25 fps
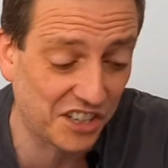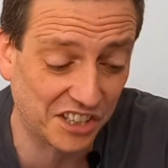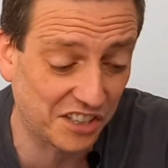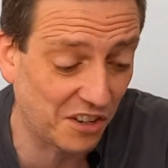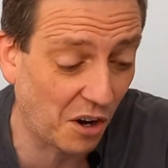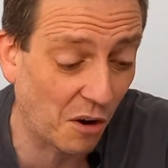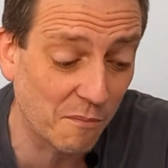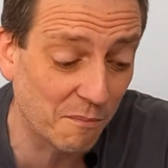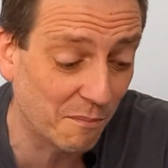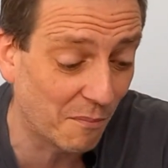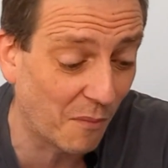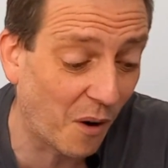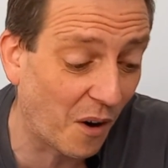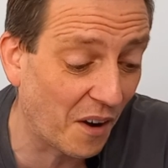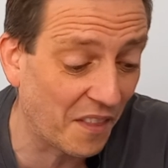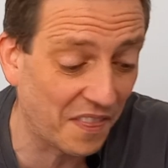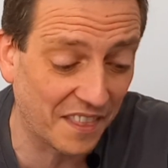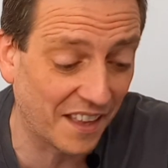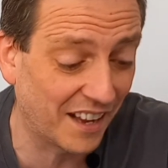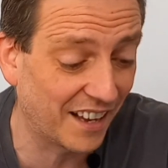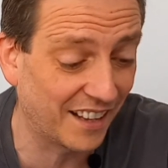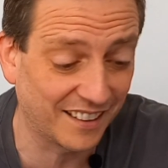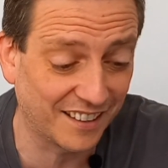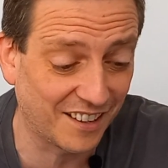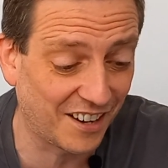don't mind
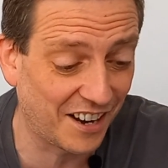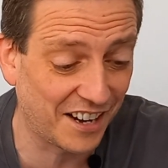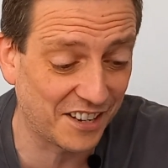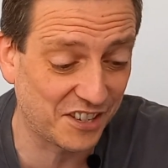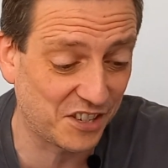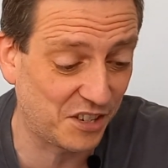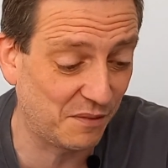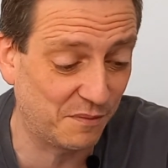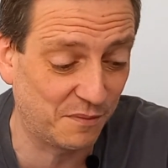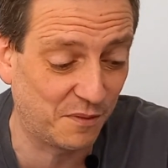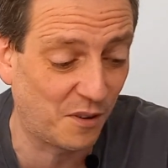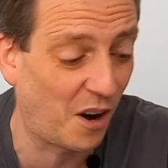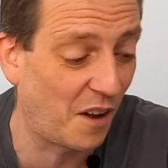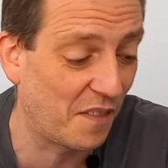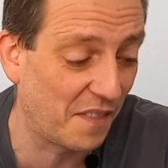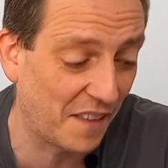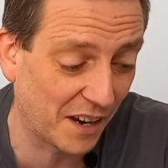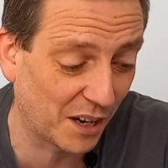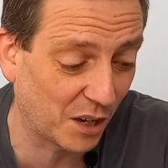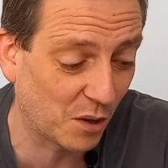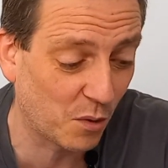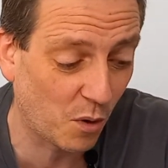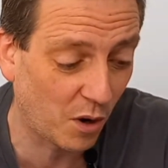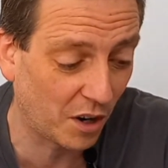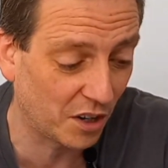that. I actually find
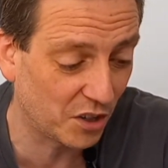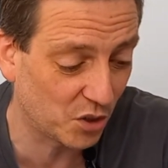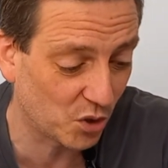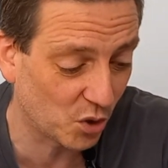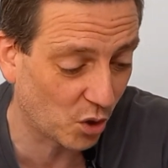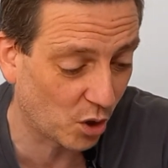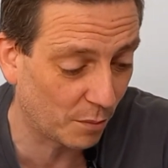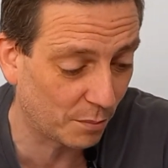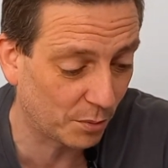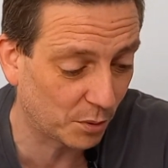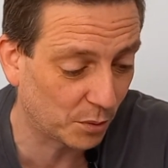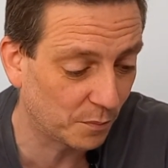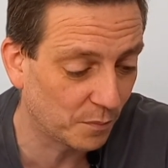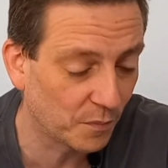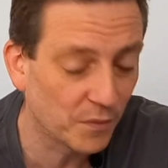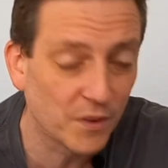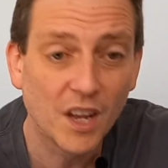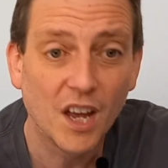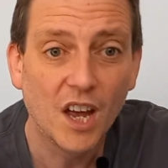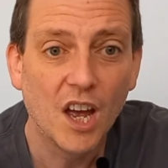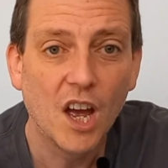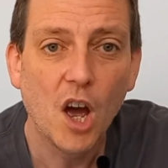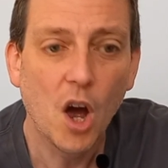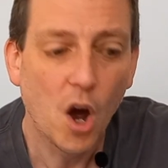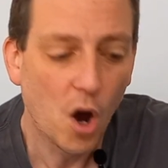that quite enjoyable.
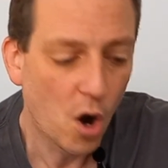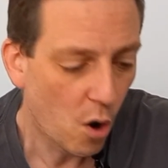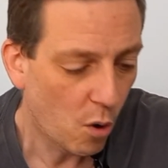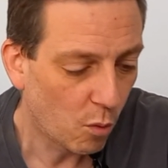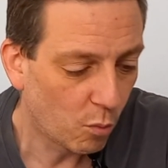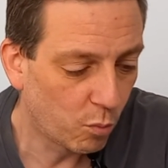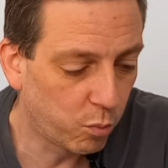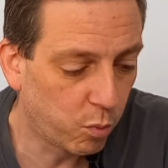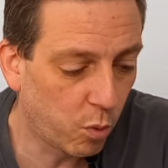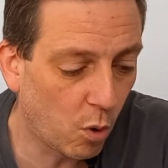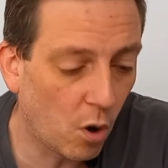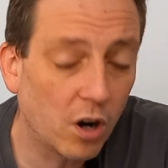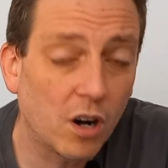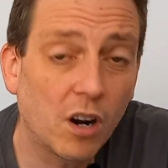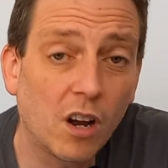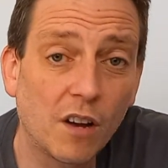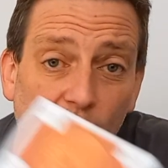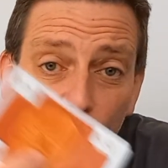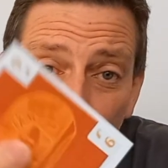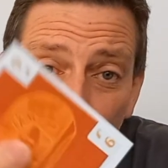What I've